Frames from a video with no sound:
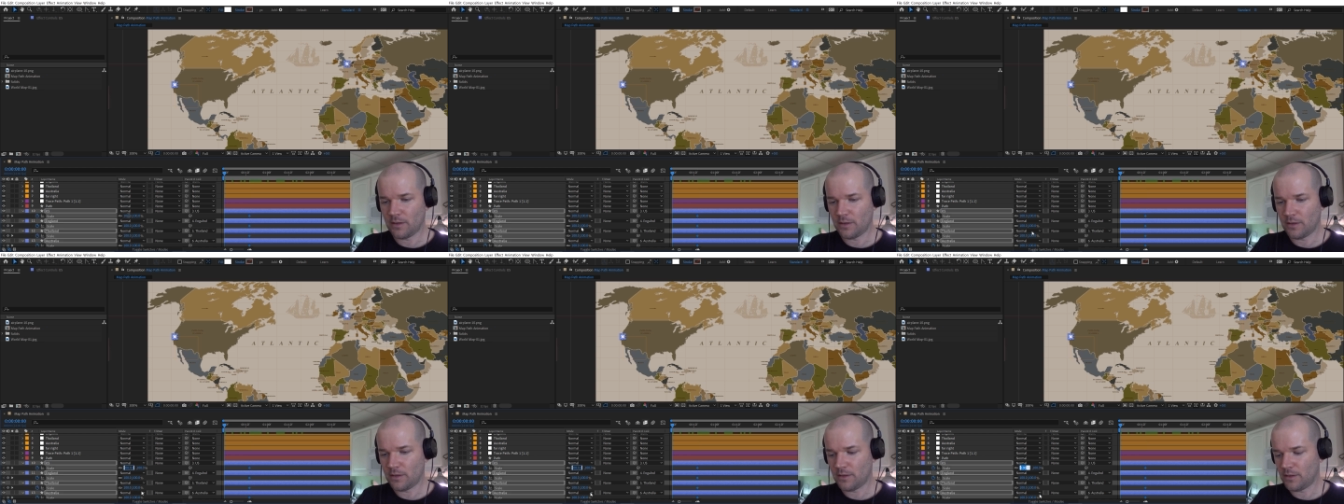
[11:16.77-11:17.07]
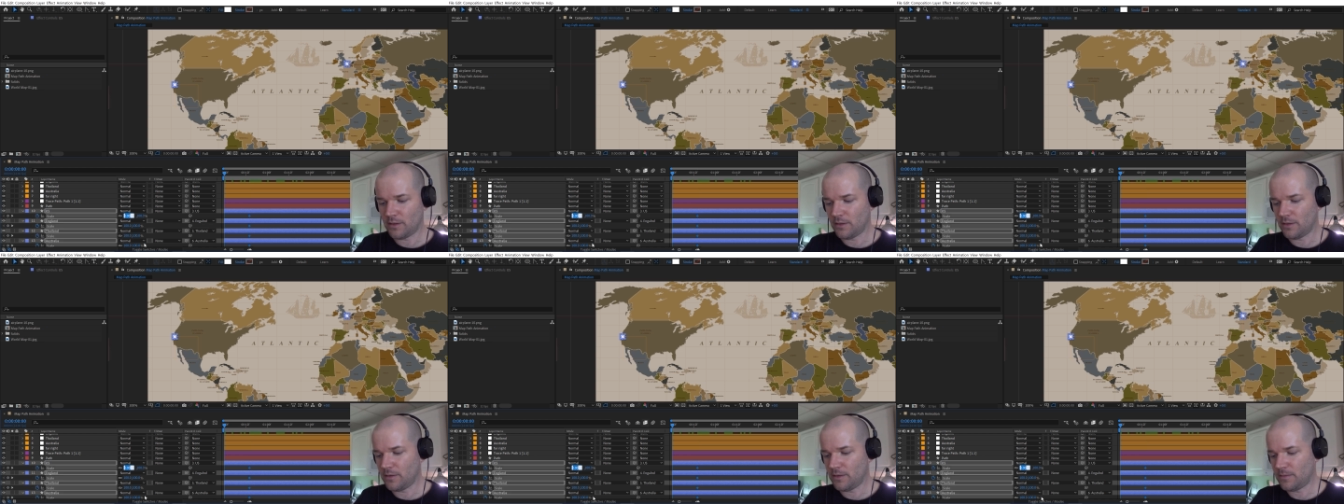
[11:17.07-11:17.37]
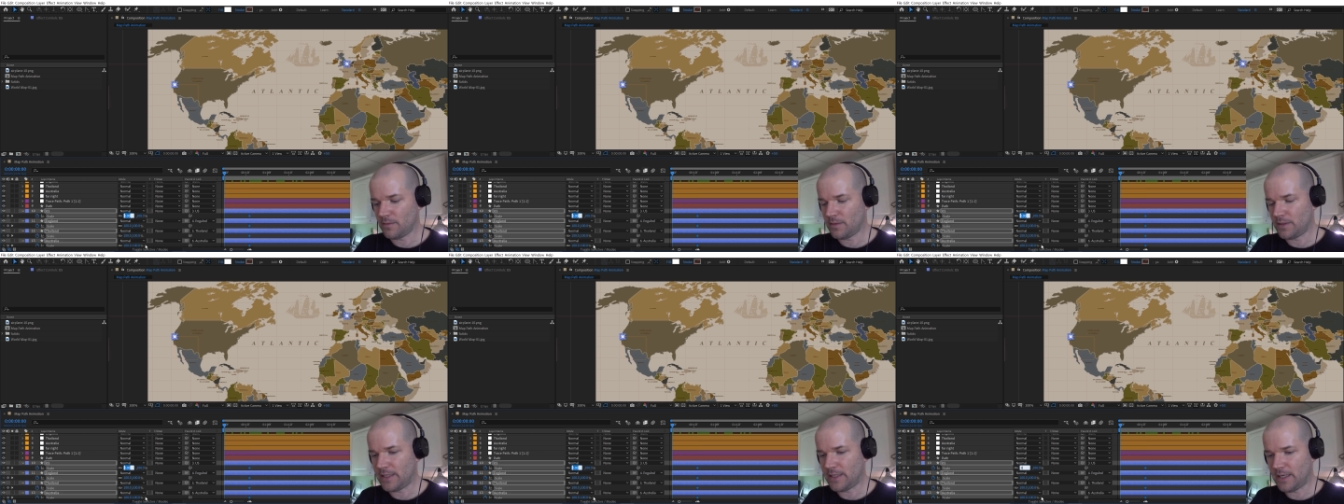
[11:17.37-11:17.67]
uh,
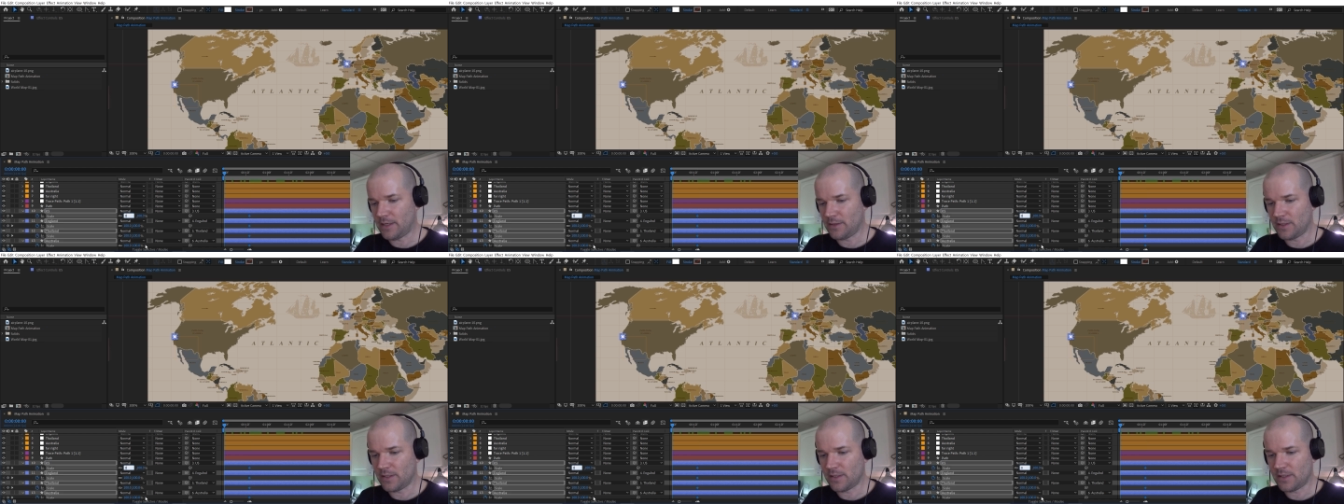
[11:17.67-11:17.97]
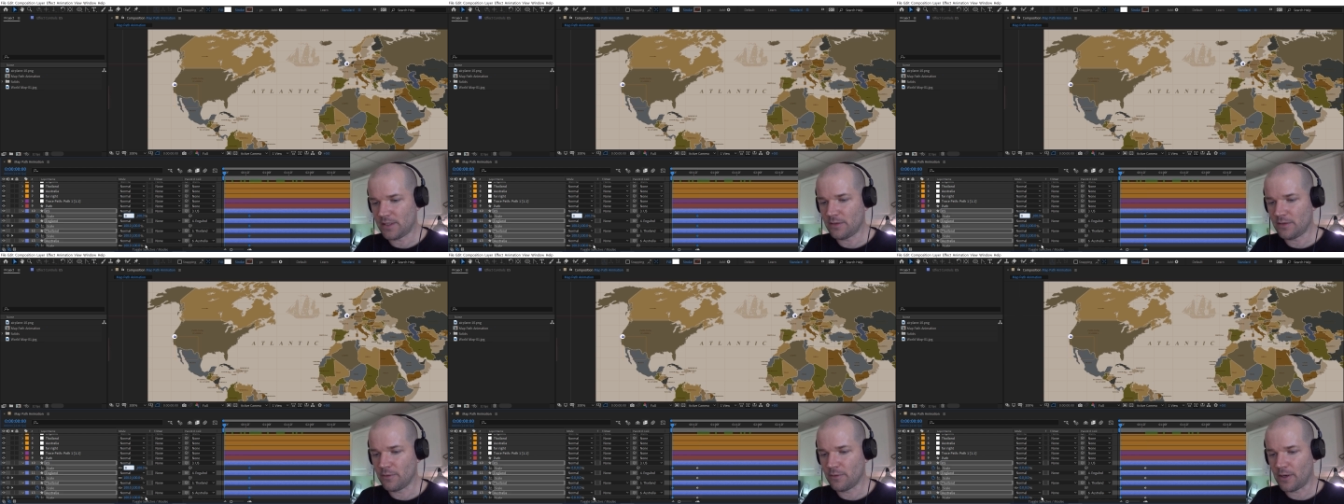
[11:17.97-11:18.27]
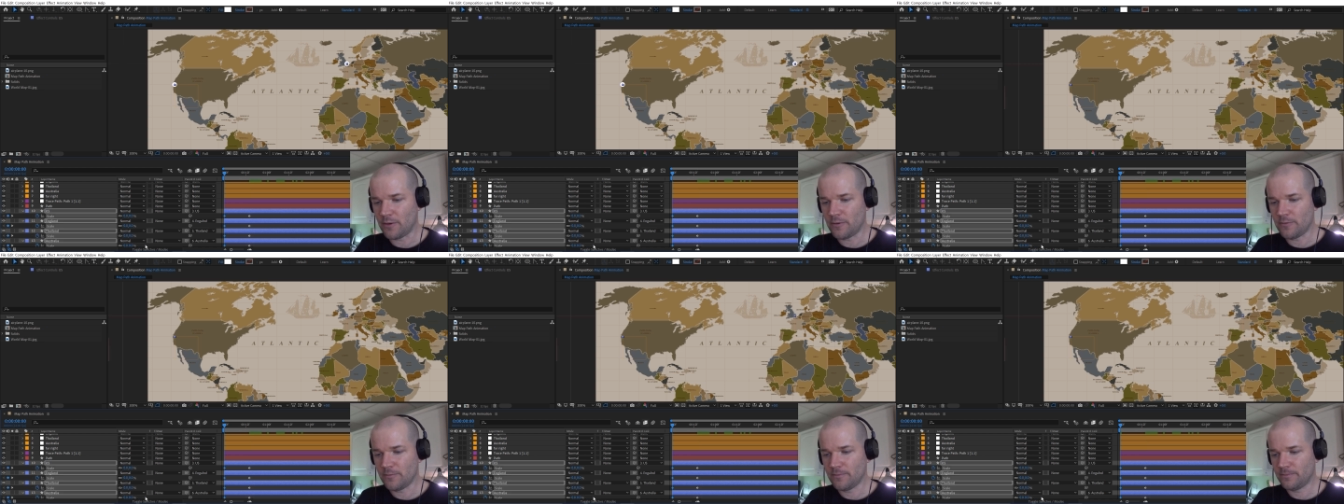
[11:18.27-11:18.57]
down to
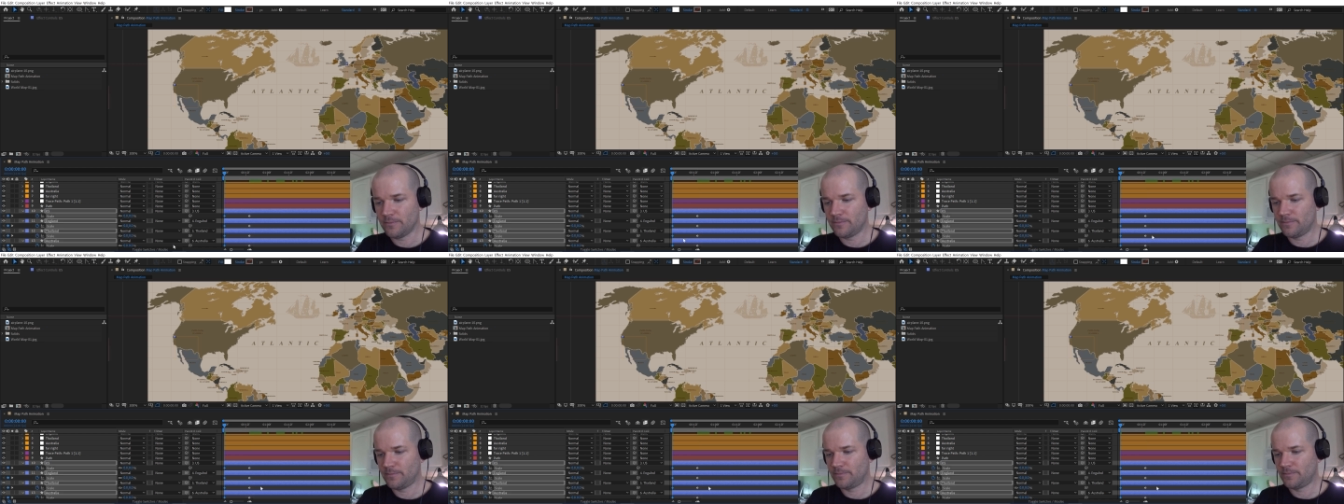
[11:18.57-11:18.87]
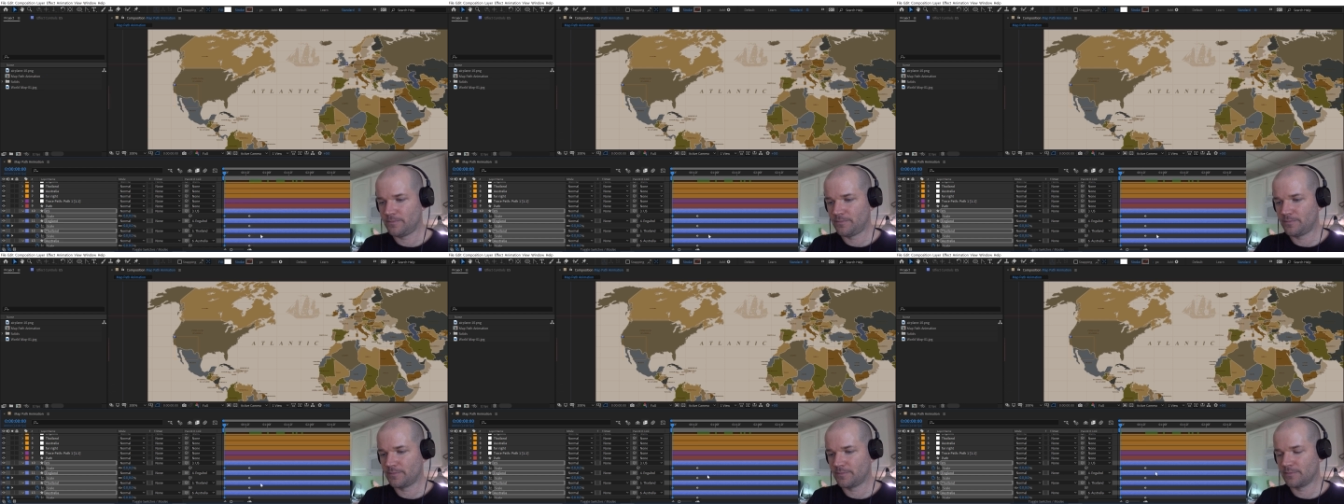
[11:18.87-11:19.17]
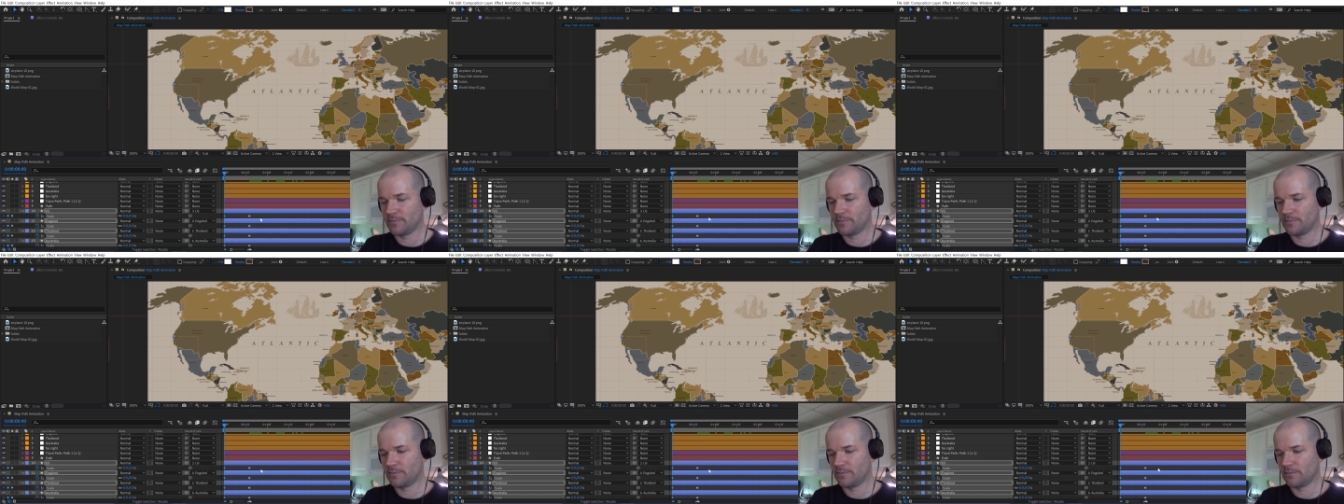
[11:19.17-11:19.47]
zero.
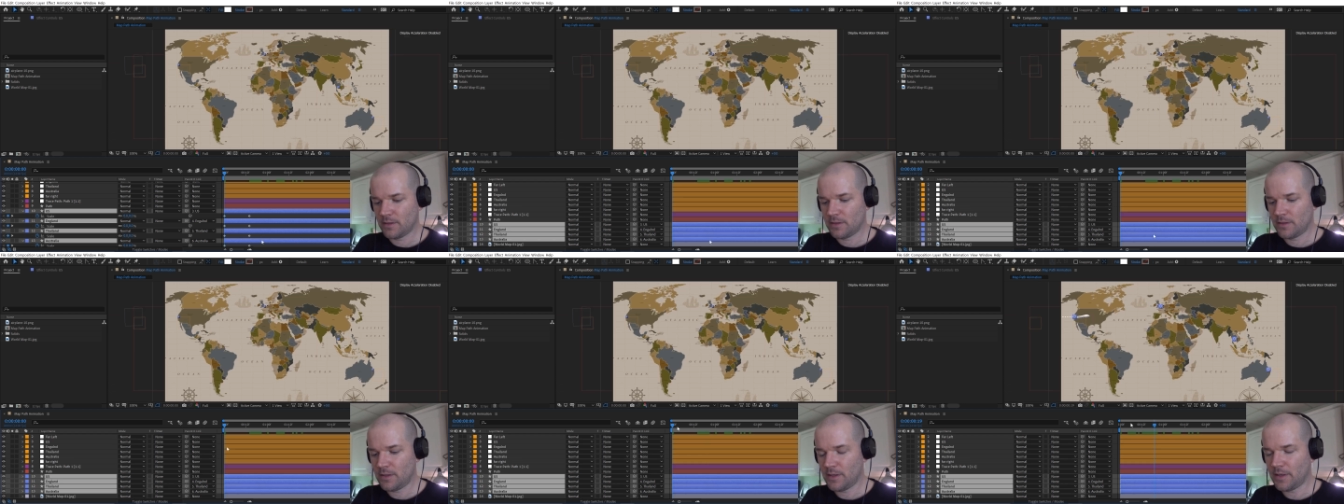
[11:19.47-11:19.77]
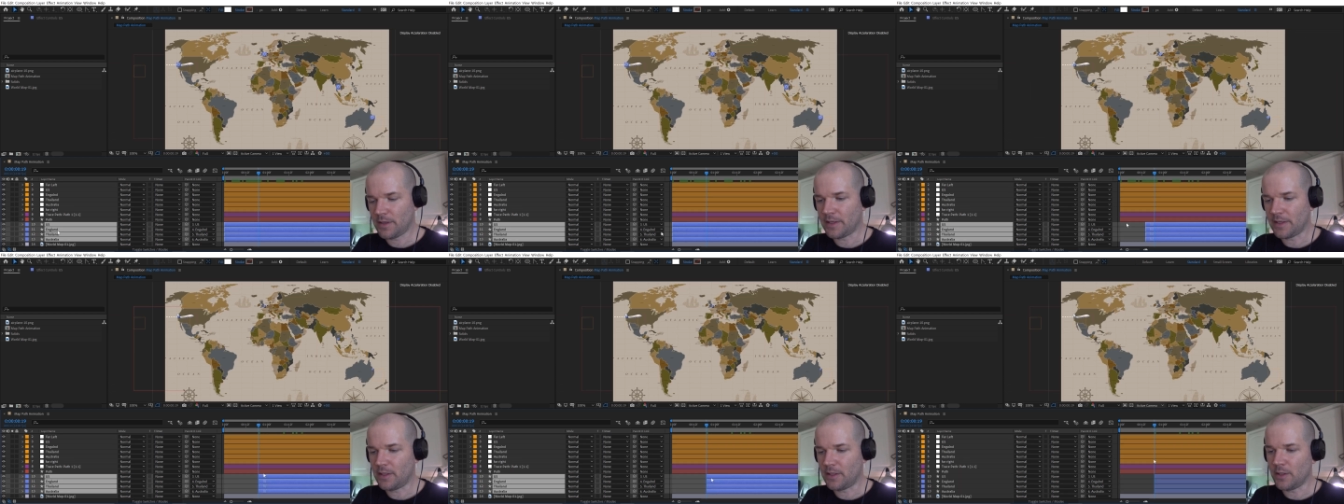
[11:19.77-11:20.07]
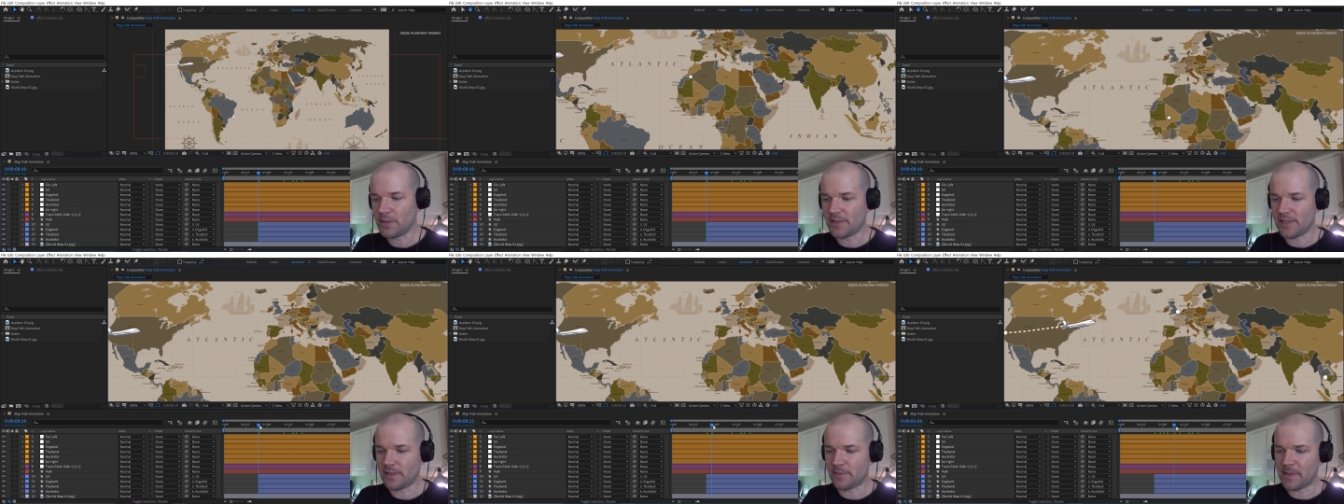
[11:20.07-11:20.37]
Now I can
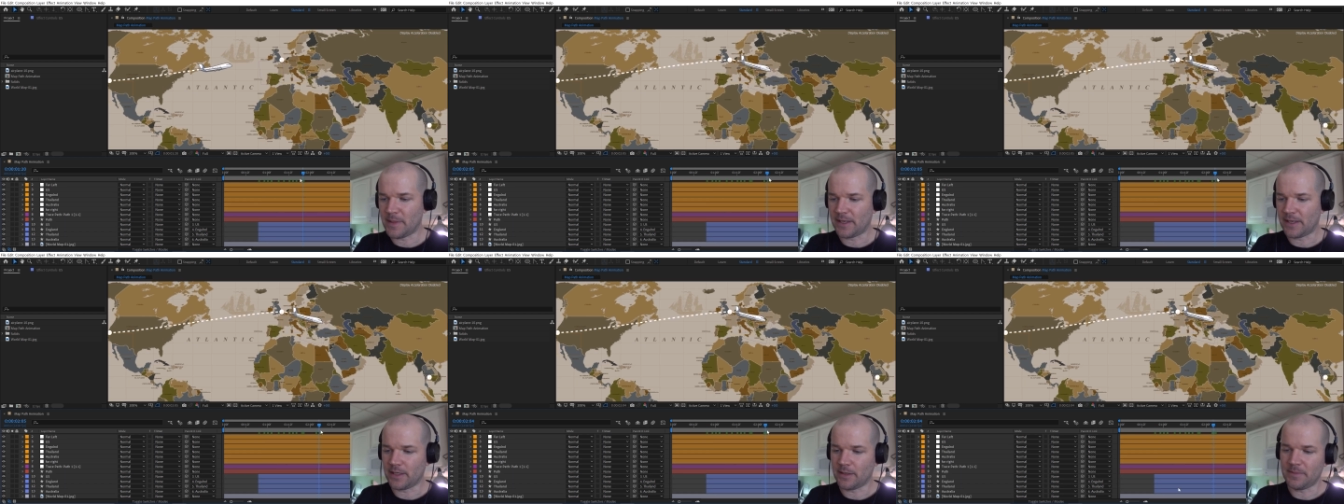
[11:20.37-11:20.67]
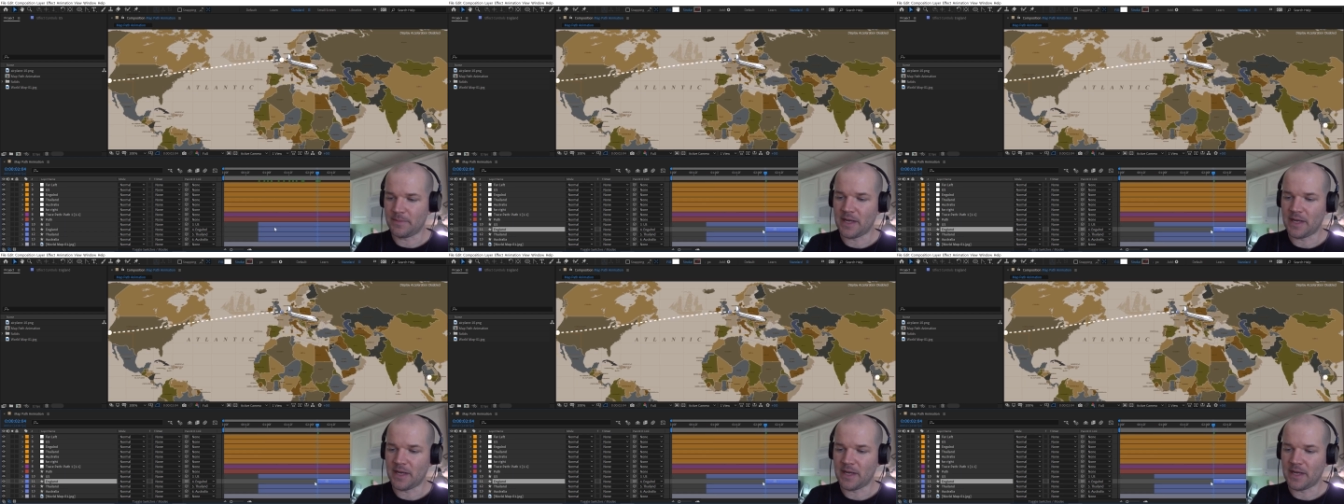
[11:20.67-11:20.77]
close these back up.